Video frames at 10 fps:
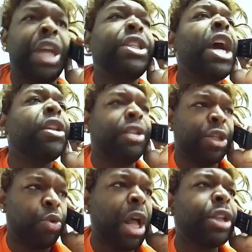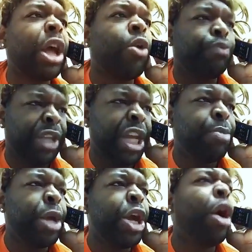Exactly, that's what I thought. Get
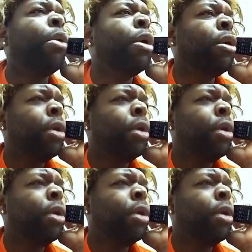him here.